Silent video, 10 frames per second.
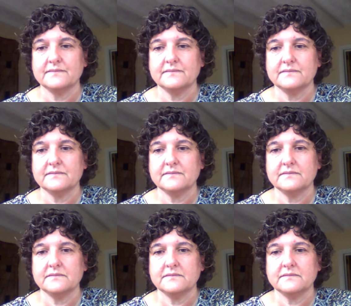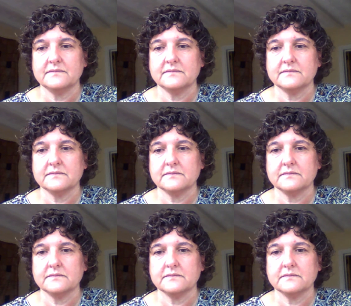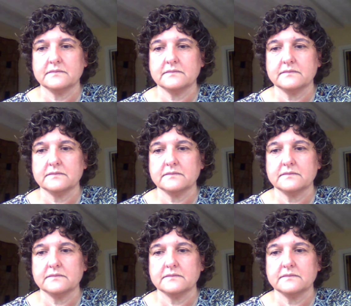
(silence)